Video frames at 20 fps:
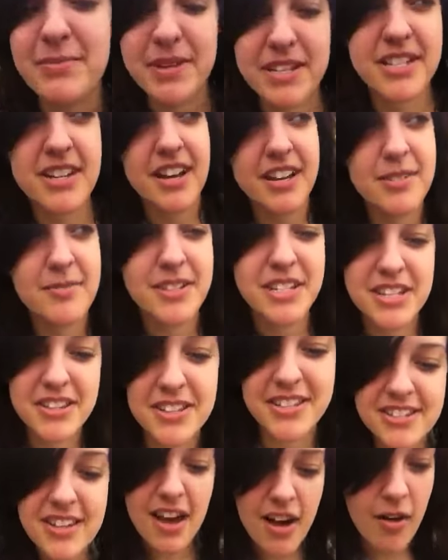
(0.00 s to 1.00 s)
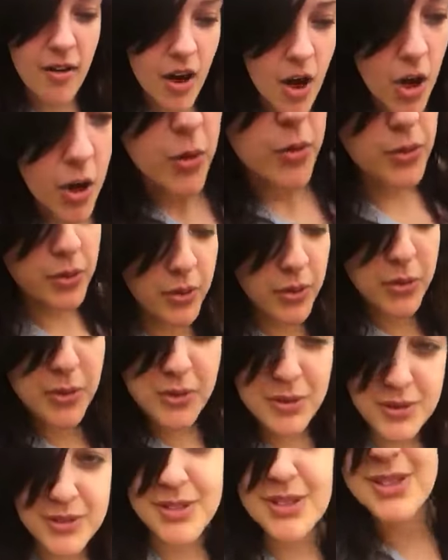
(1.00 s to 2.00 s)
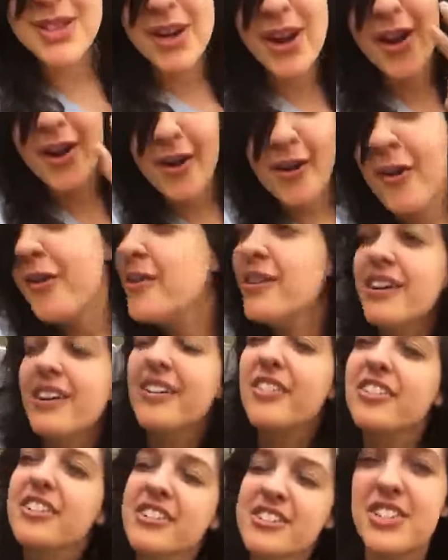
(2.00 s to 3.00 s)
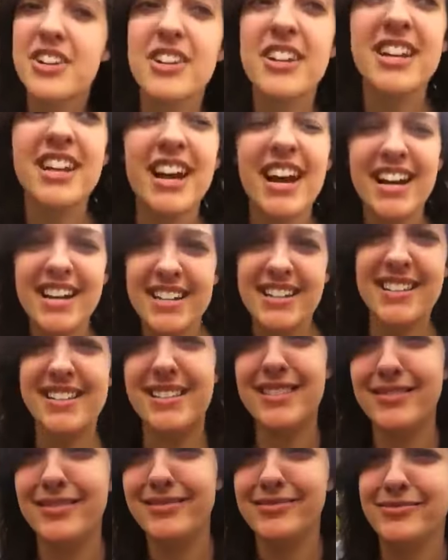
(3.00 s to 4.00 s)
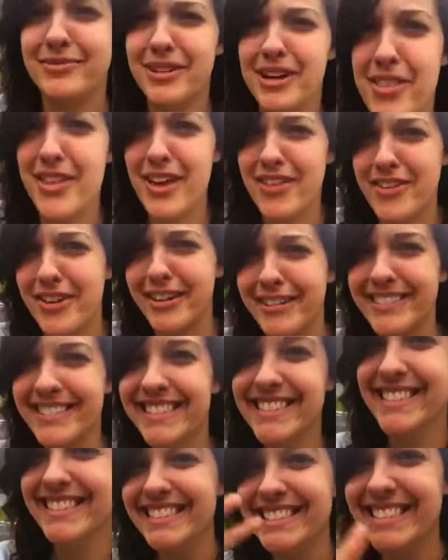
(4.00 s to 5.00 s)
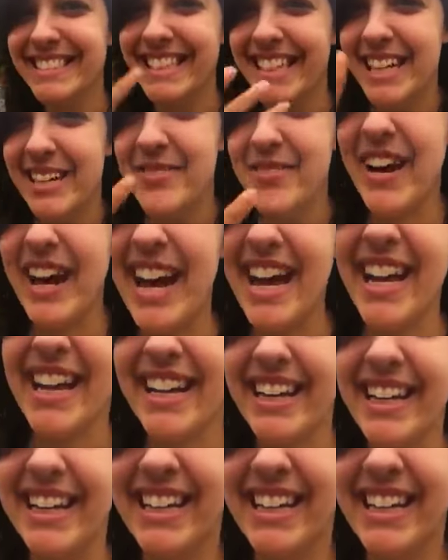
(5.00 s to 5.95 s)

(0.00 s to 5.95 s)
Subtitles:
is me documenting the snow. Woohoo, snow! Or dirty ice, one or the other. Bye.